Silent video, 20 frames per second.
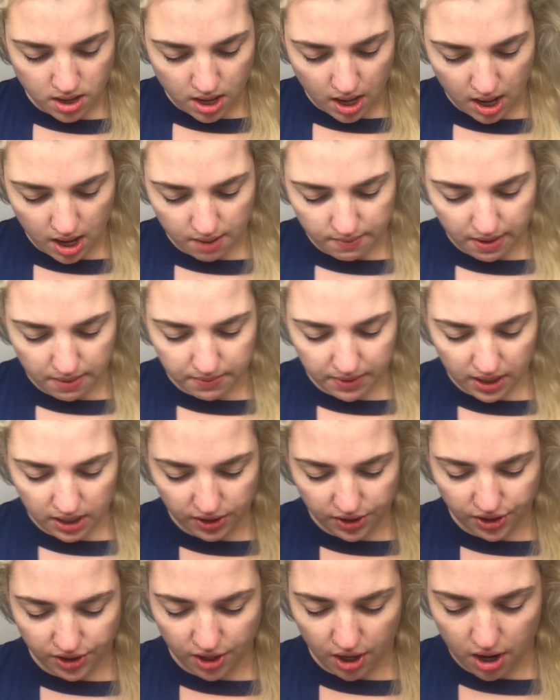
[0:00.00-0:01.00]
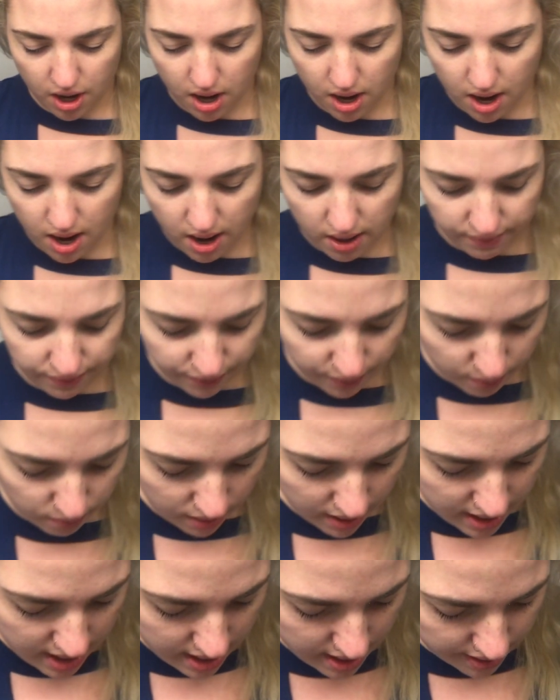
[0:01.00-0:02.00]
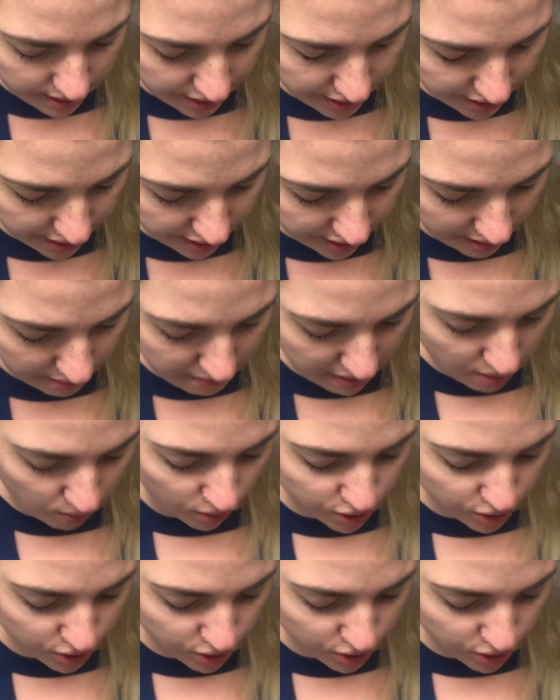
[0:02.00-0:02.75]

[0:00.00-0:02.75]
I'm gonna start off with my